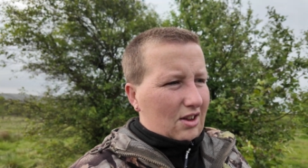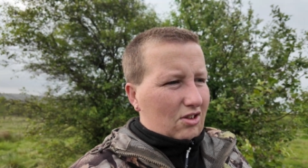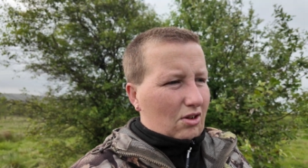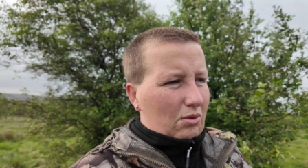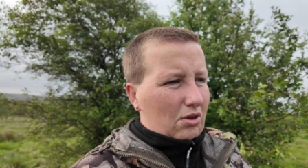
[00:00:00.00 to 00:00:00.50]

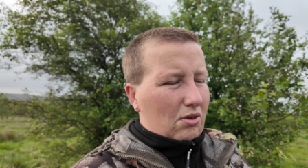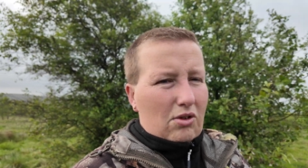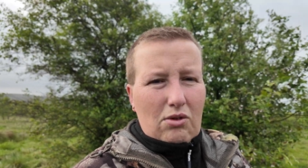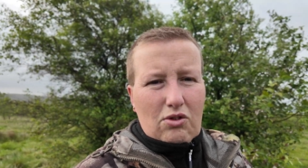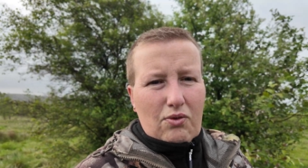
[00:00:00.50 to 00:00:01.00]
So I'm
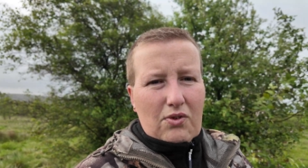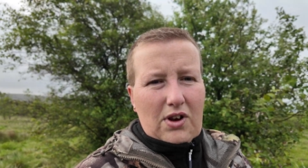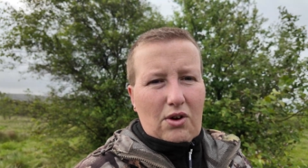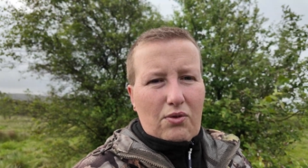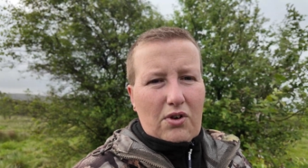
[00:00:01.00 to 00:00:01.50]
currently doing some
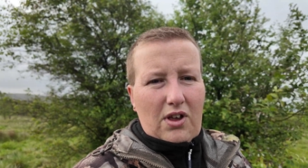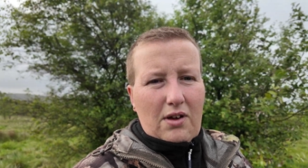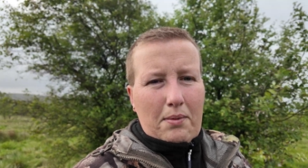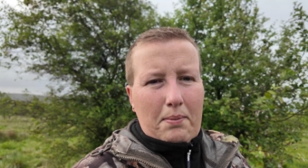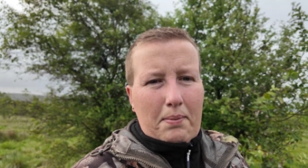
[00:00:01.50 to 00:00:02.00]
video for you.
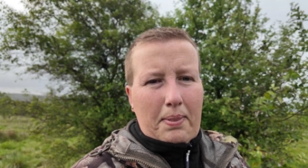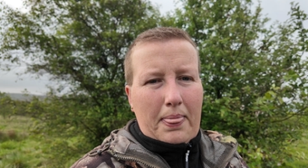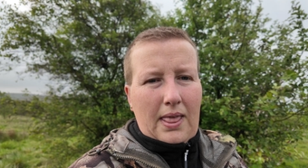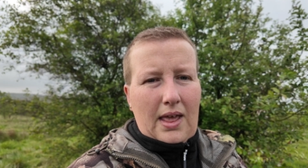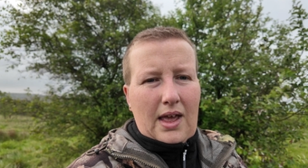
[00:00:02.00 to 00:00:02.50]

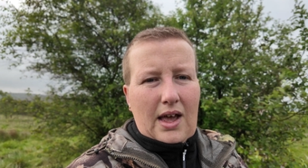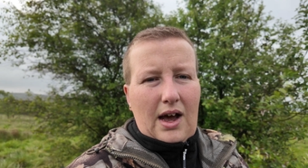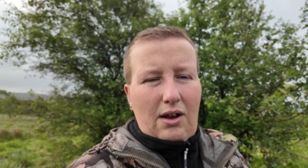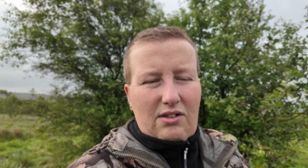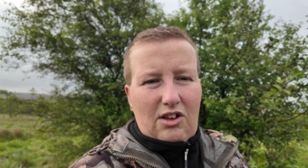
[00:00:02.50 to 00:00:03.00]

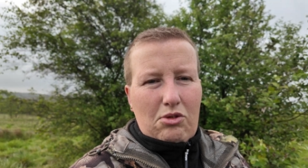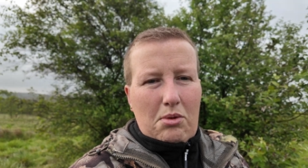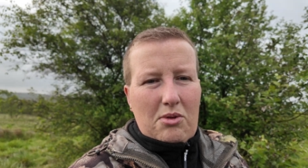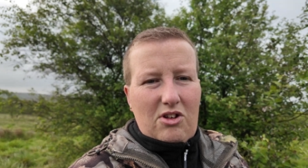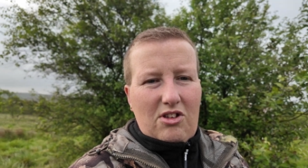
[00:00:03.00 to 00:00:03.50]
I'll take some
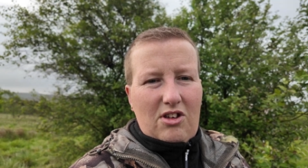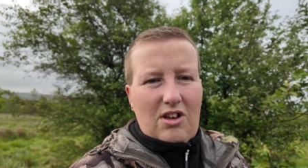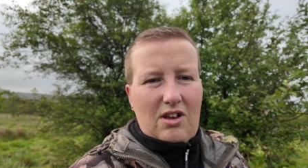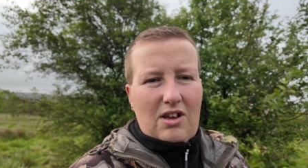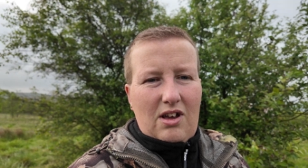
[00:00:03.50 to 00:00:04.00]
images
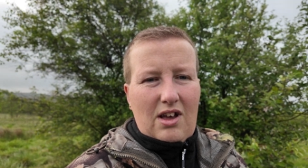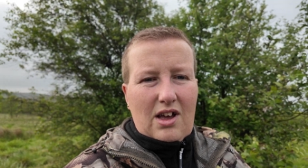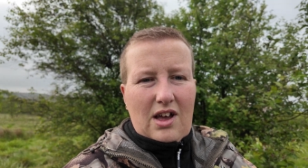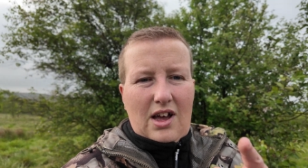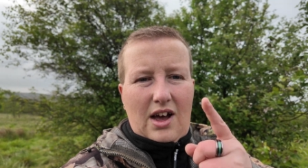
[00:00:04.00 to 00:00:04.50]

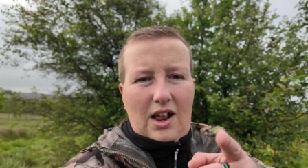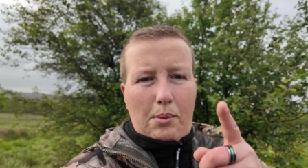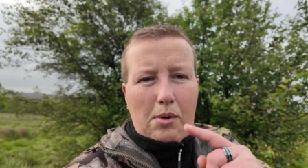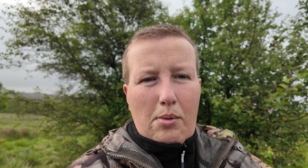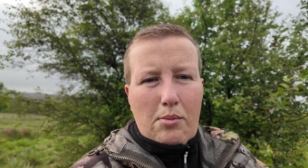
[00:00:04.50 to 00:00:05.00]
and I'll
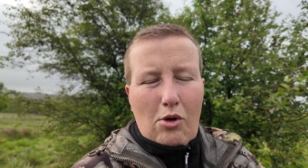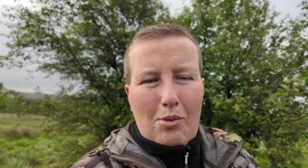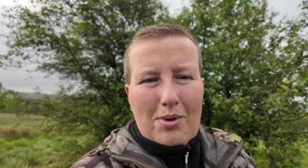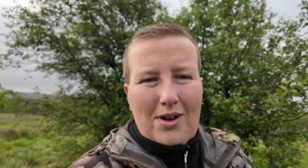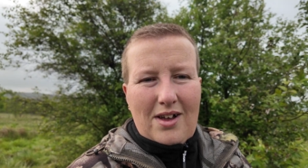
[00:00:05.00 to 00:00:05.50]
pop them
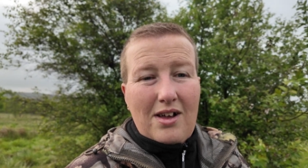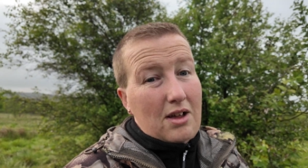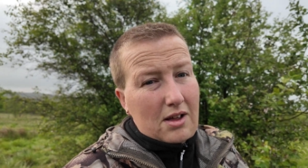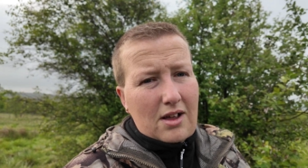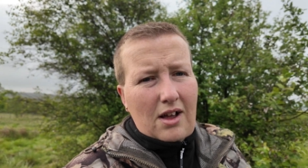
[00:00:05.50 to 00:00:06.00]
up
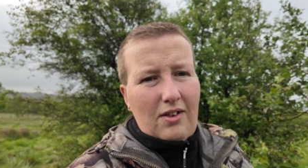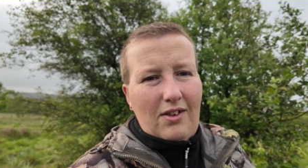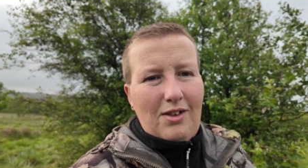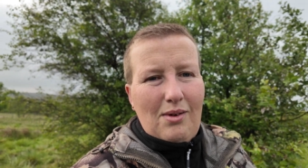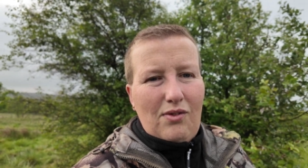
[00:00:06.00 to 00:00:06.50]
and
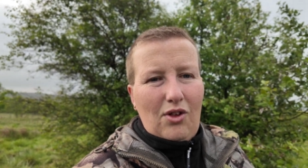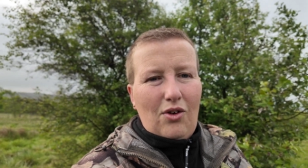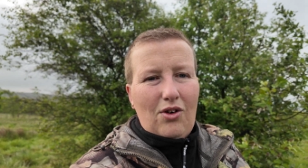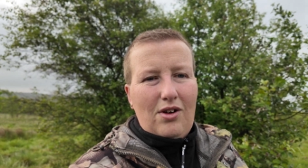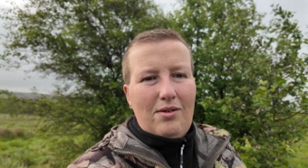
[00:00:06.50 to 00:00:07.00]
let you have a
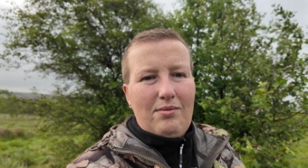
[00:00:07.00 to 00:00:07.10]
look.